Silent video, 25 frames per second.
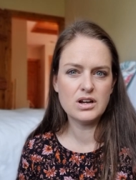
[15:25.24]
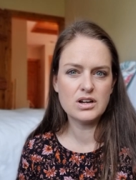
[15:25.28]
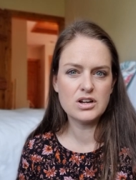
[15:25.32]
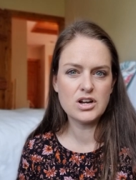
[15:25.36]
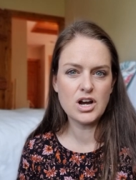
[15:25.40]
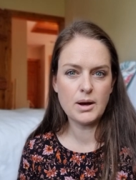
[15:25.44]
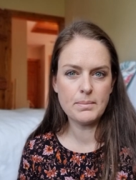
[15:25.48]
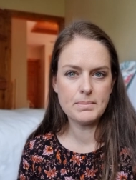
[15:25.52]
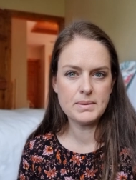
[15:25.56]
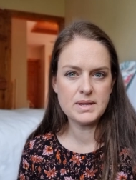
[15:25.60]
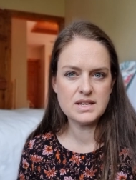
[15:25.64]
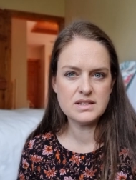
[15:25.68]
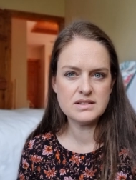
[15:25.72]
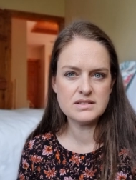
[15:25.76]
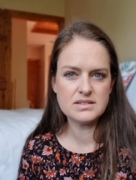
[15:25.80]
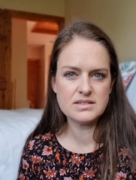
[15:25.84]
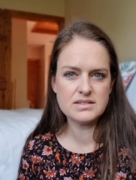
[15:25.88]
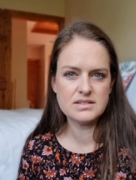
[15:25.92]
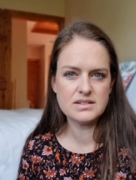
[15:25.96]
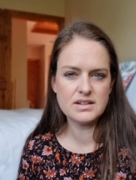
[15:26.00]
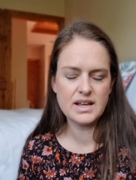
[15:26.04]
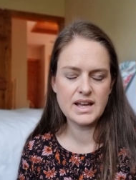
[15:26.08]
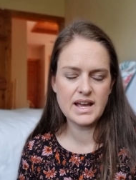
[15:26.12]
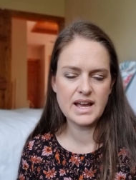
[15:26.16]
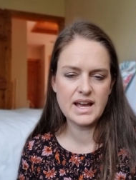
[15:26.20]
copies
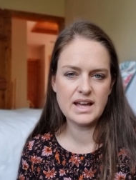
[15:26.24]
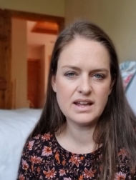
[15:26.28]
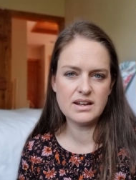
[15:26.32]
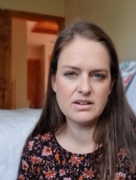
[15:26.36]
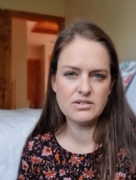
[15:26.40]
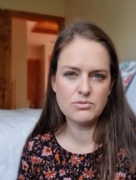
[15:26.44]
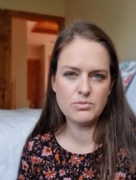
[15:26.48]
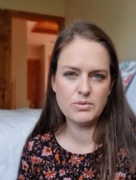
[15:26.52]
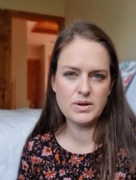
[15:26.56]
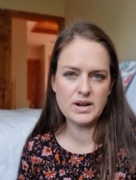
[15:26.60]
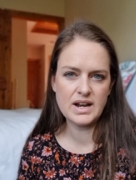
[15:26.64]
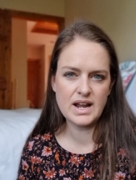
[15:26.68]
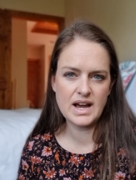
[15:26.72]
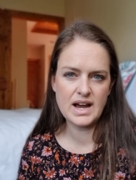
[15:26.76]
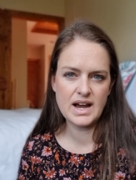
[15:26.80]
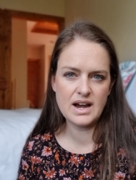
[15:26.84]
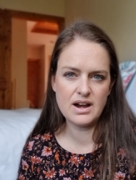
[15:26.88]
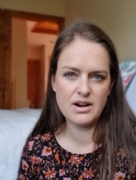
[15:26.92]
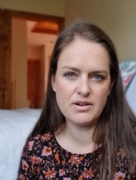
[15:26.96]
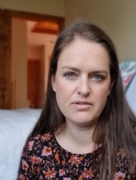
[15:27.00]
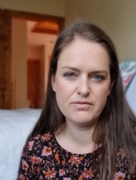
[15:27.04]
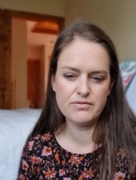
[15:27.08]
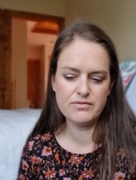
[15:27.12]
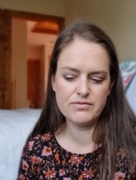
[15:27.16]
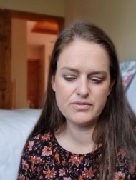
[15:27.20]
and when
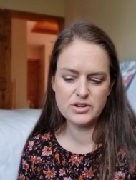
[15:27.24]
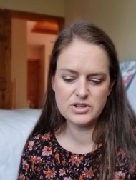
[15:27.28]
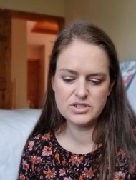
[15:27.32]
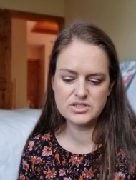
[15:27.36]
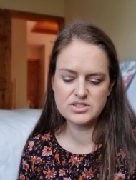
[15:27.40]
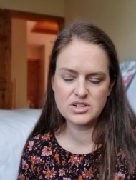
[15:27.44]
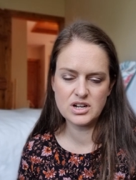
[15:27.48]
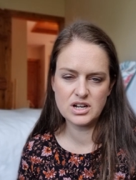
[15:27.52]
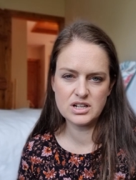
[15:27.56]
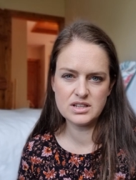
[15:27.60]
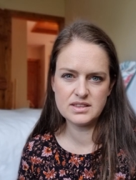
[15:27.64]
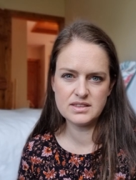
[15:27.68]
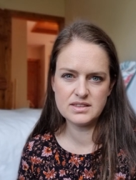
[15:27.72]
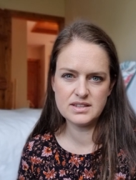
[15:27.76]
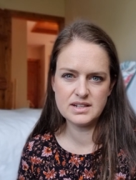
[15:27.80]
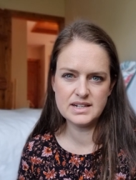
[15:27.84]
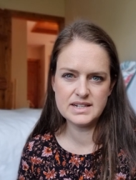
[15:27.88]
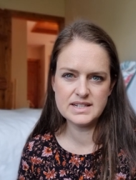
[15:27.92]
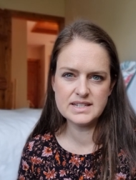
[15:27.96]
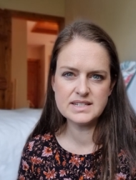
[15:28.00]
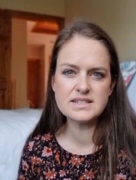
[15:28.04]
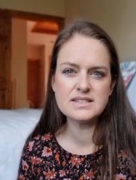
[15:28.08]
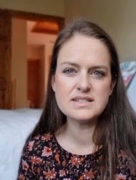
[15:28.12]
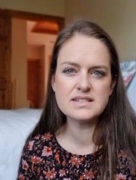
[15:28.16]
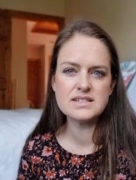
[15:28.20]
I first got the
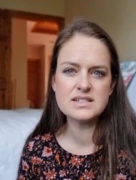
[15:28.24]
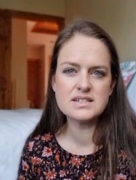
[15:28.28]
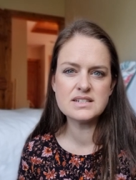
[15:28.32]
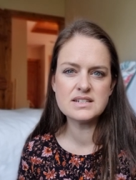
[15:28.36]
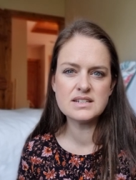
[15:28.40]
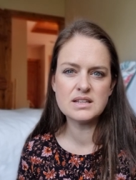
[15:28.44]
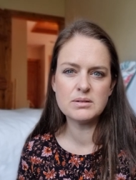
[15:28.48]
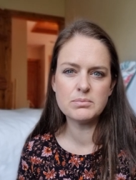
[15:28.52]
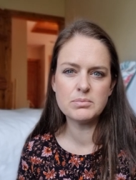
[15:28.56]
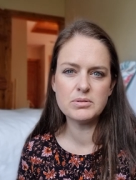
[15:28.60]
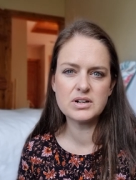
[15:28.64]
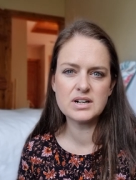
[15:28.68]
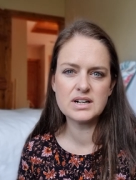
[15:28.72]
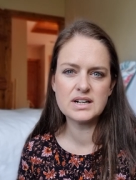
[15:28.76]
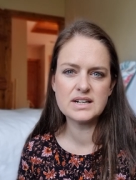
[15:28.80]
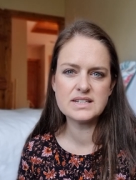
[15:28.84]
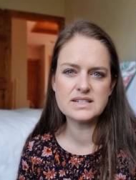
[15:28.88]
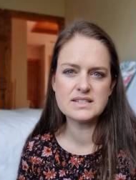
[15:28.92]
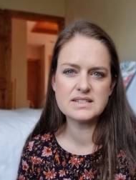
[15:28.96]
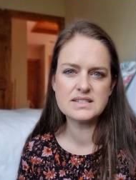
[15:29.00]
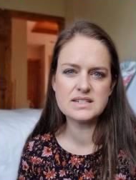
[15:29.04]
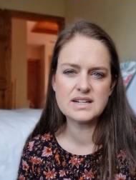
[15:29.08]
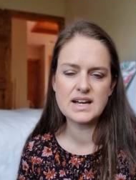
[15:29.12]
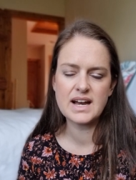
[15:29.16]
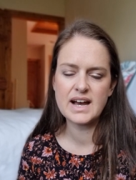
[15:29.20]
list, the book
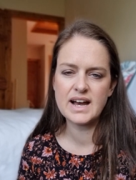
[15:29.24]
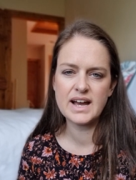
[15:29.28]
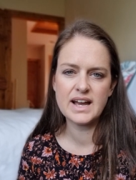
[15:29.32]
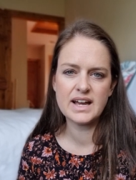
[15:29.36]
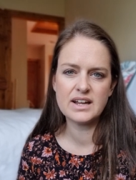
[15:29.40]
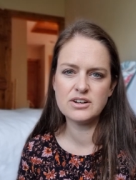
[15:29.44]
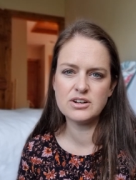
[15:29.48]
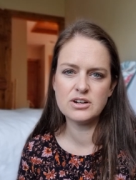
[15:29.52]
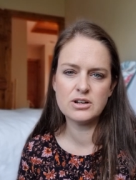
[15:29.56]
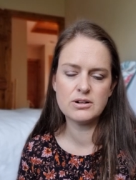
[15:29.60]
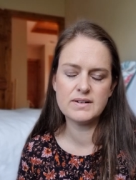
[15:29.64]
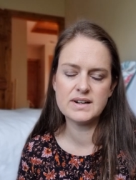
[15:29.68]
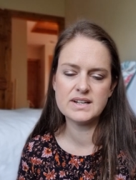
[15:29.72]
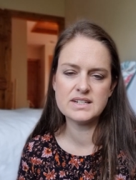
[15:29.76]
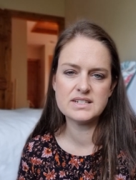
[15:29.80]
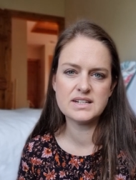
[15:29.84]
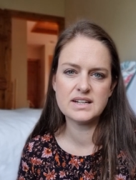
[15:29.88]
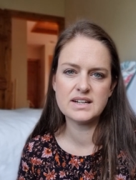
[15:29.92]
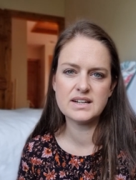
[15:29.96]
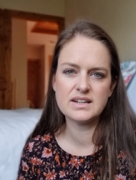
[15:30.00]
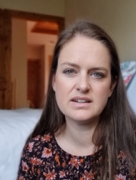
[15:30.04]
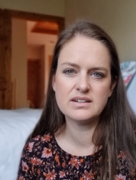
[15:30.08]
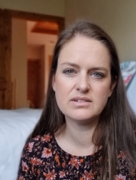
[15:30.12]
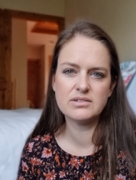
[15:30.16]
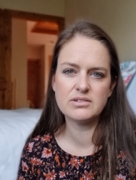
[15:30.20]
list, I had no
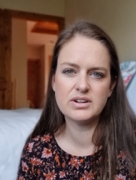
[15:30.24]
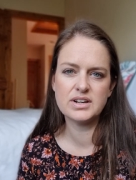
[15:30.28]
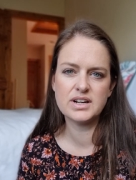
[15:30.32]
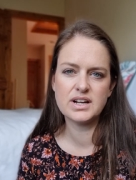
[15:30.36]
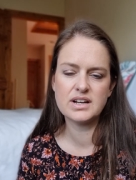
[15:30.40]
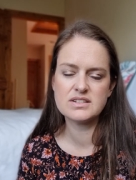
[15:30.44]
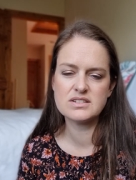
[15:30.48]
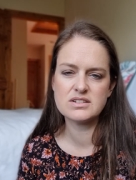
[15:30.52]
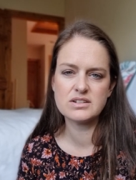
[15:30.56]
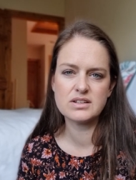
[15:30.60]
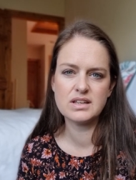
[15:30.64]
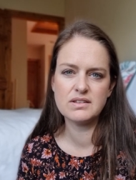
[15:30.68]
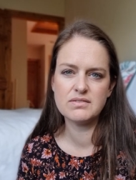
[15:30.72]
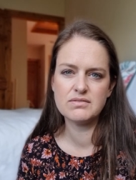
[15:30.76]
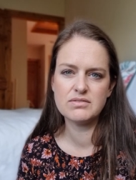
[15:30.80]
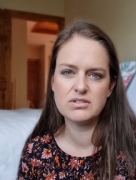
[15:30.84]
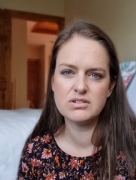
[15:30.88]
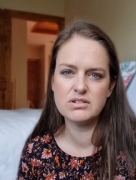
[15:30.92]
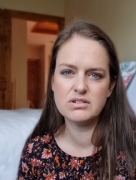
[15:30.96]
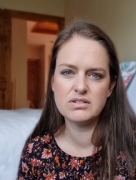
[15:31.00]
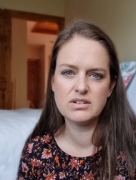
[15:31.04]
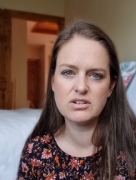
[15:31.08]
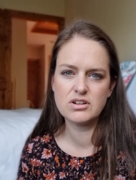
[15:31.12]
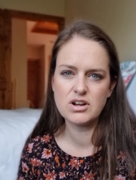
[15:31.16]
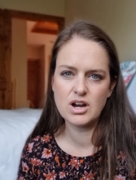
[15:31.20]
idea what I was looking
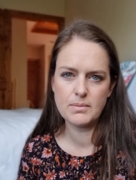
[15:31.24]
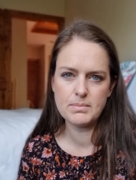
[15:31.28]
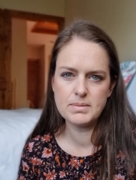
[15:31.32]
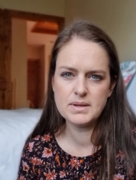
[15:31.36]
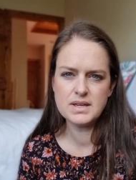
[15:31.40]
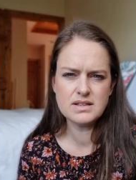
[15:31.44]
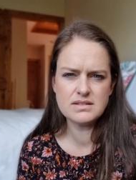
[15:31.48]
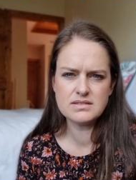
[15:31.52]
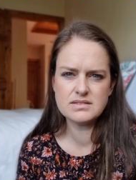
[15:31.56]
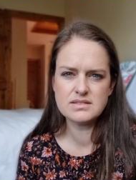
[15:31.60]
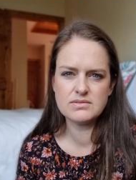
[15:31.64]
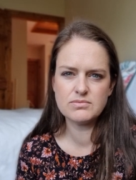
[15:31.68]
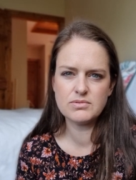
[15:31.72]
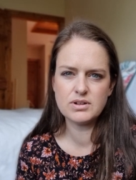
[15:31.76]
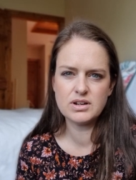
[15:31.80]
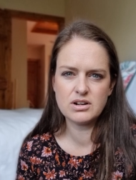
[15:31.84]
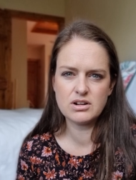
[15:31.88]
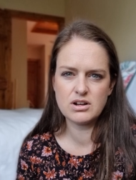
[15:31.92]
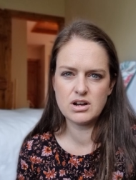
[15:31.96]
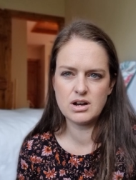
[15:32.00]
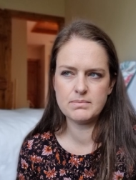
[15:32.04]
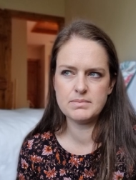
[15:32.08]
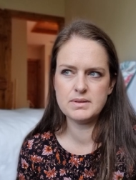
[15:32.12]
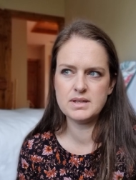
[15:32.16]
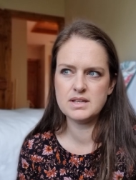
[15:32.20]
for. Copies? What are
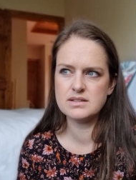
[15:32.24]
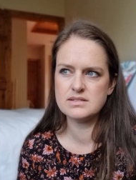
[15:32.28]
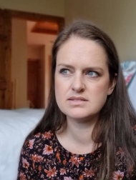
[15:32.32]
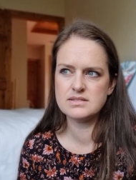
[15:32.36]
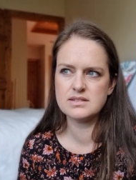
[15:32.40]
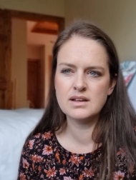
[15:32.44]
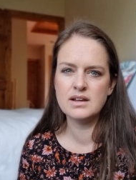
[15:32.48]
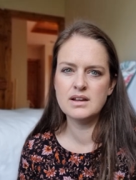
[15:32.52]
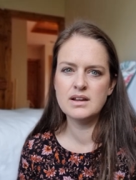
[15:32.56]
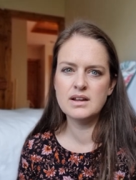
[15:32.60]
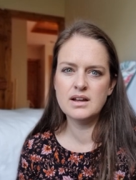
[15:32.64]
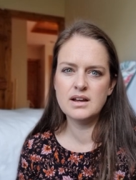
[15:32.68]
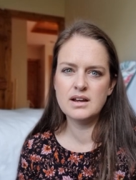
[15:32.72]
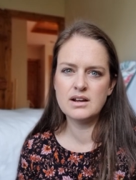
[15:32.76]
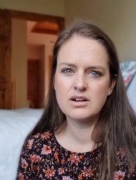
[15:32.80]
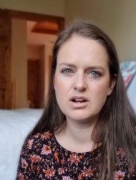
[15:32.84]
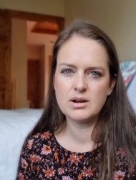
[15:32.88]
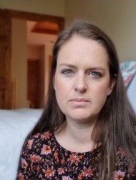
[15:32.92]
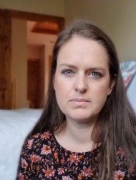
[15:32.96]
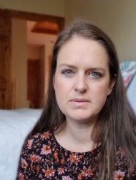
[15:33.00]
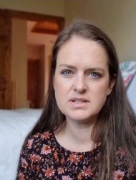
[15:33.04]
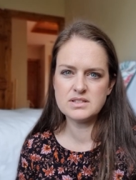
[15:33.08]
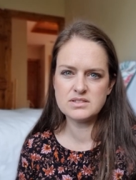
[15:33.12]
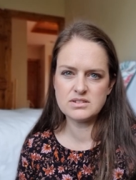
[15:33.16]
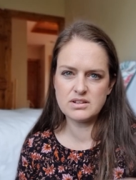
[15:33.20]
copies?
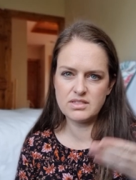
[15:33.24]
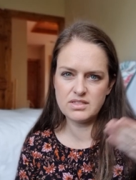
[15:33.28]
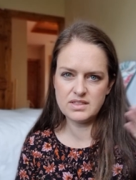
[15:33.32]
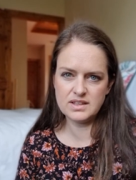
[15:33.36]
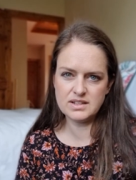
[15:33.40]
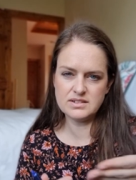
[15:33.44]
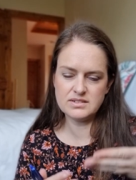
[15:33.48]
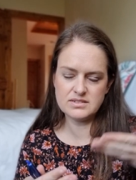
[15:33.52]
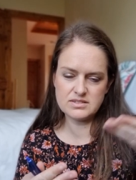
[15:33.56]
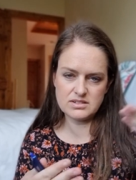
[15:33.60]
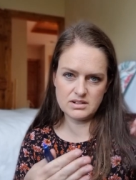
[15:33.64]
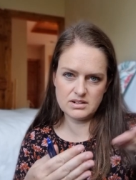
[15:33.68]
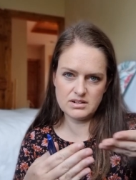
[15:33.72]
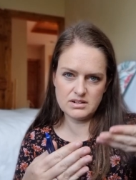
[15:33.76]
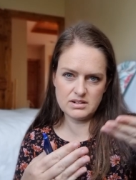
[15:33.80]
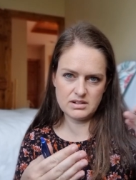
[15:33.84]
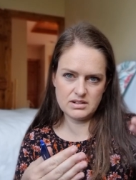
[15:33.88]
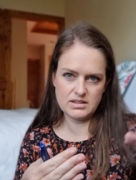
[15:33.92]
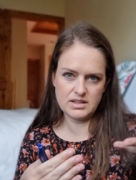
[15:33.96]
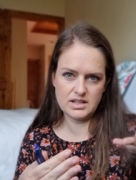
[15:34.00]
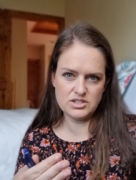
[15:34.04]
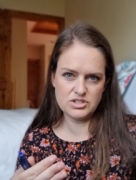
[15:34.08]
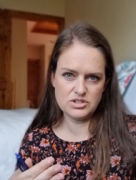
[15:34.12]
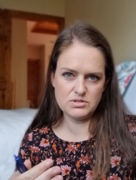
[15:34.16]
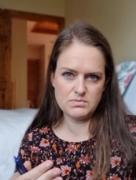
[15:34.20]
Copies are things
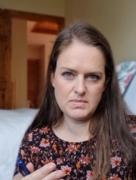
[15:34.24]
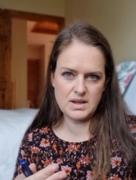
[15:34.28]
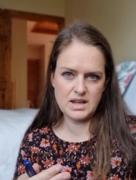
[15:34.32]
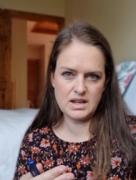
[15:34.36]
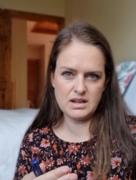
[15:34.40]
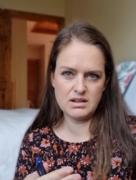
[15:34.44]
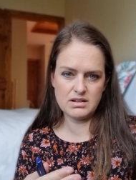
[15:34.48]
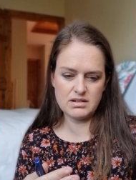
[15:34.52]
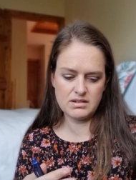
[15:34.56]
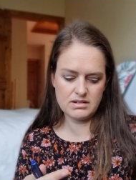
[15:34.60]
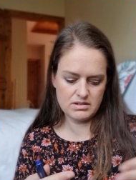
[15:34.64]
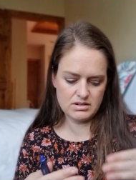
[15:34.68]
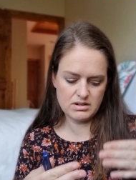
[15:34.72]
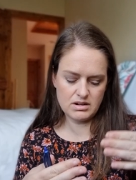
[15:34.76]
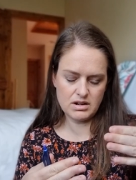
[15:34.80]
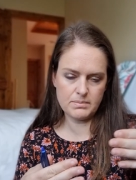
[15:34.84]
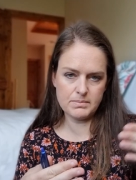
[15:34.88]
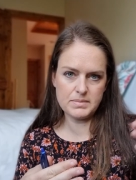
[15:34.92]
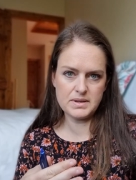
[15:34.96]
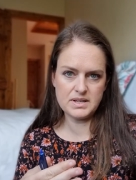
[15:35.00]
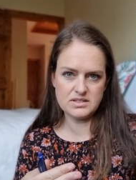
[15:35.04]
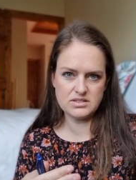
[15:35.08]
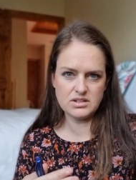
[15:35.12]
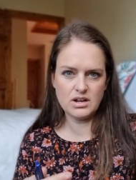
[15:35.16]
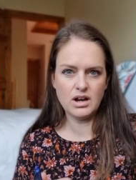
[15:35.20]
that you make
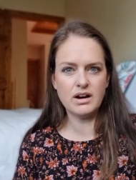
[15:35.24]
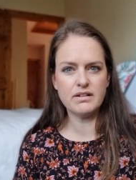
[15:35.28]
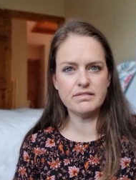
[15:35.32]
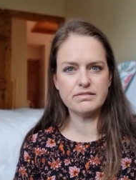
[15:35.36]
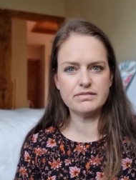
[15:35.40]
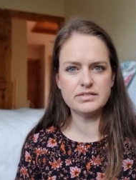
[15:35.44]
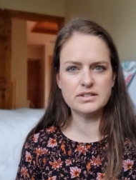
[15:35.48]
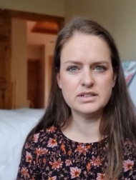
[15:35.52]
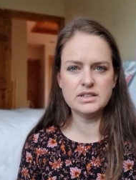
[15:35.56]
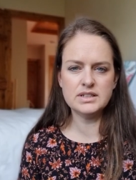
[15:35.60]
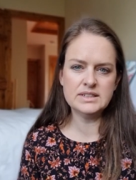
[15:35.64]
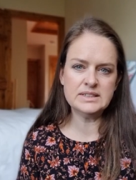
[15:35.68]
copies of.